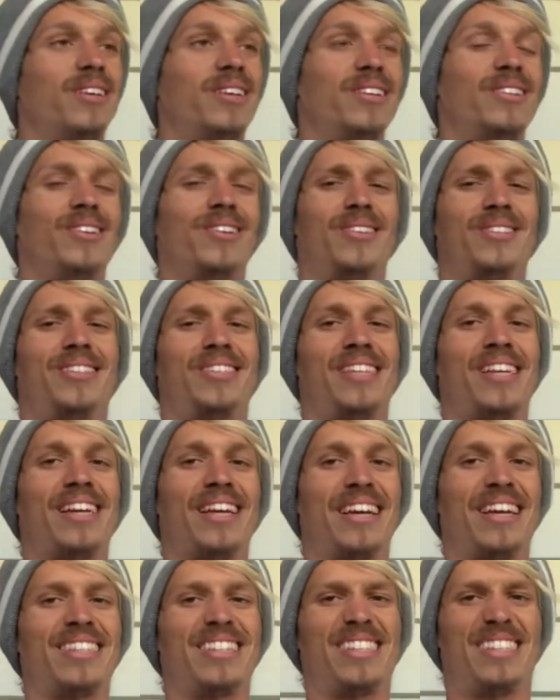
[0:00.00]
Not sick
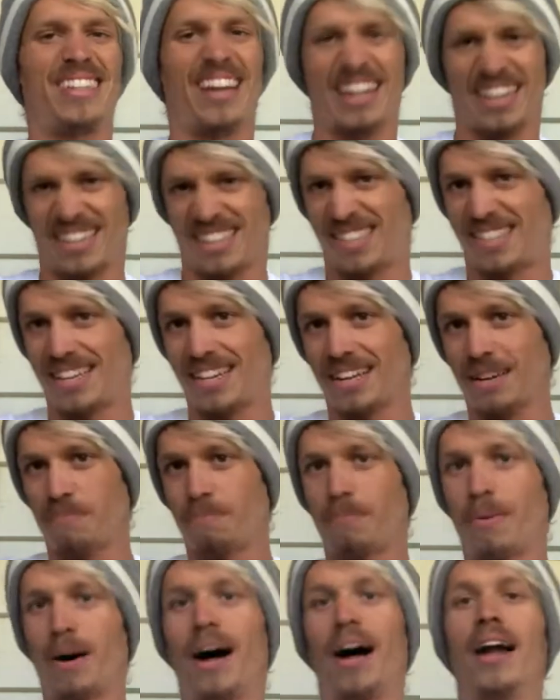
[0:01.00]
as in like sick,
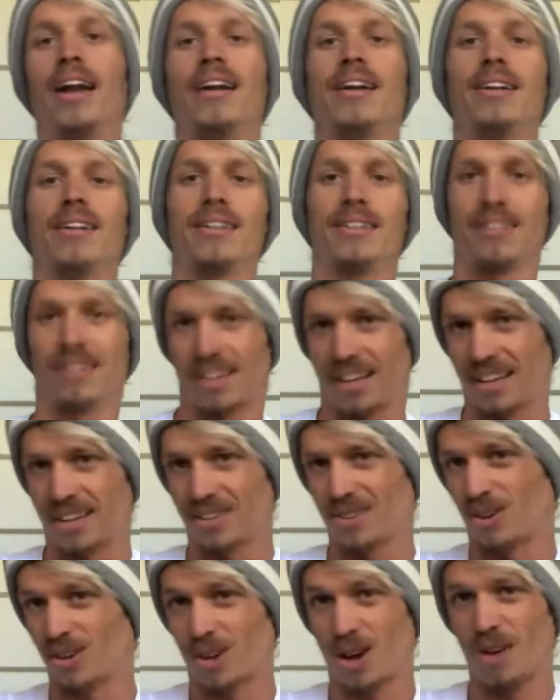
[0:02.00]
but like
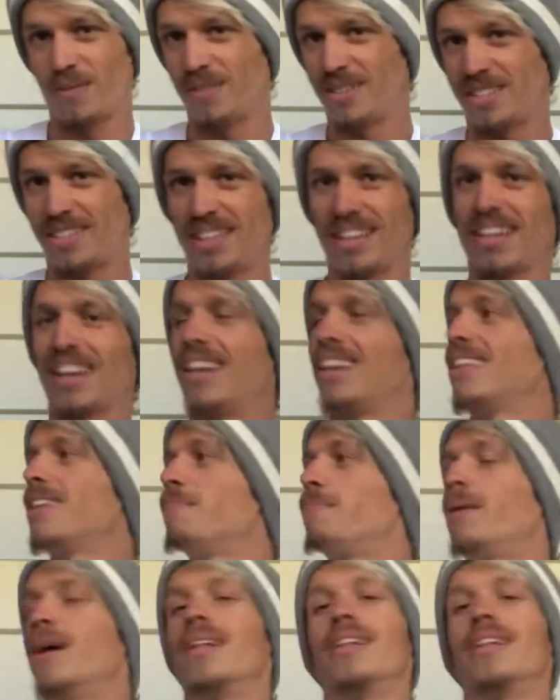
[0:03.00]
not COVID sick either, but